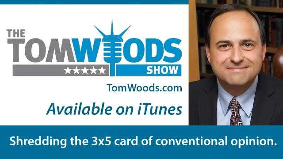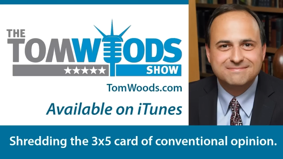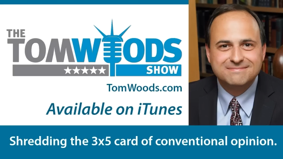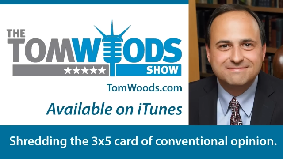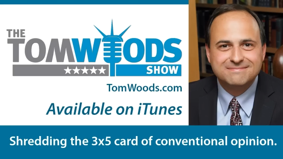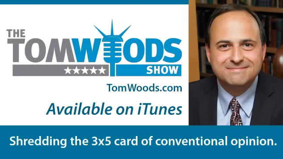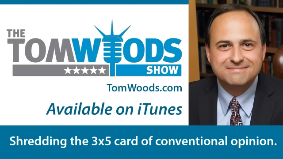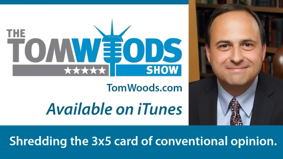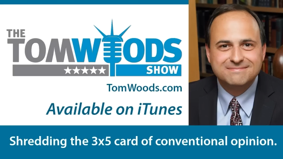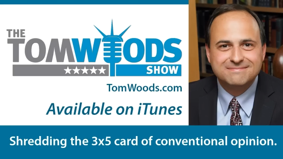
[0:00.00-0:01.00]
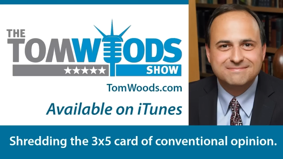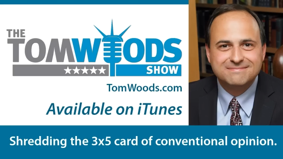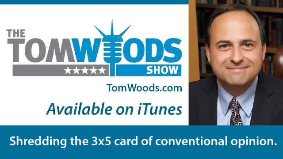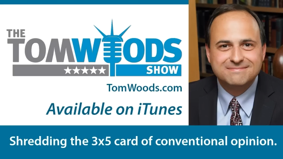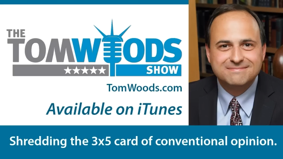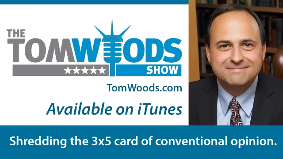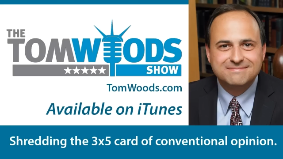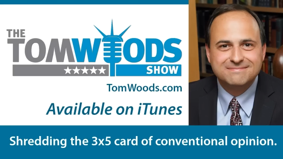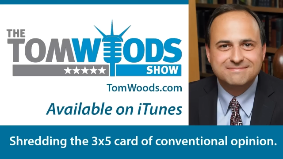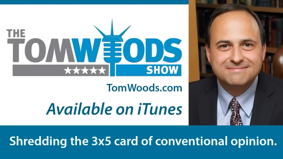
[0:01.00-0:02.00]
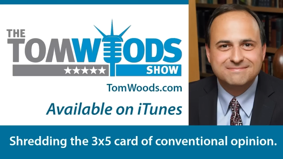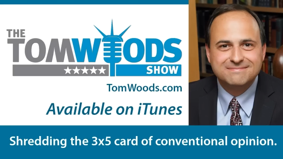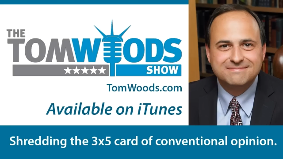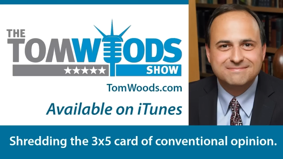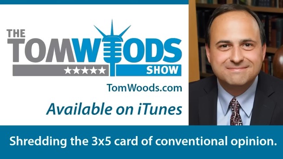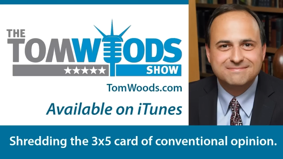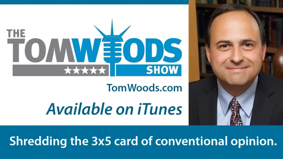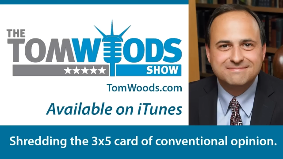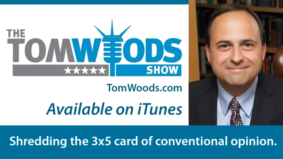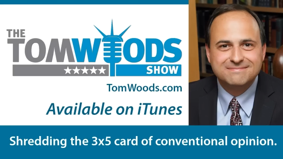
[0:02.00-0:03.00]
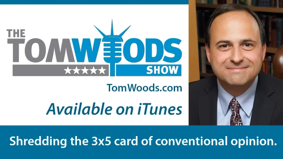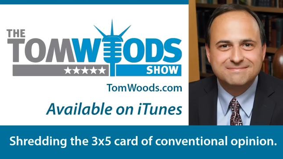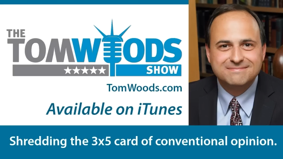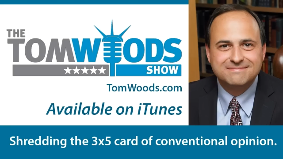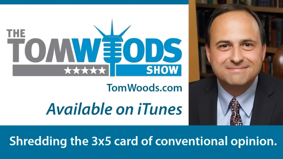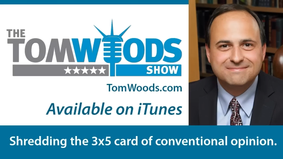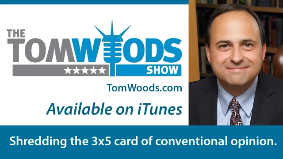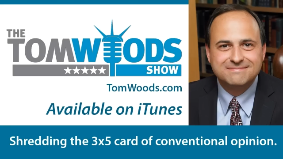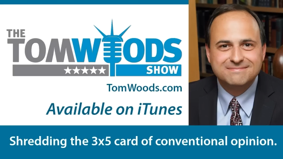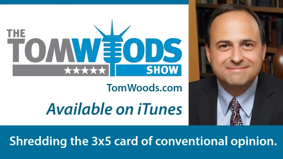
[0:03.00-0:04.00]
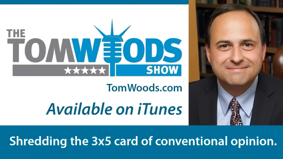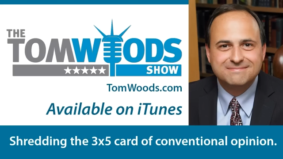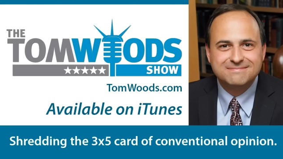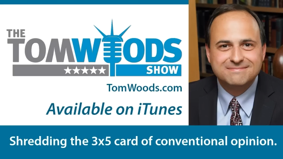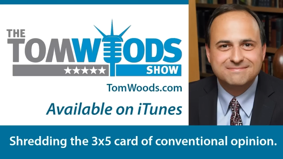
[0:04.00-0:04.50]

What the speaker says: This is a still picture; no speech is visible.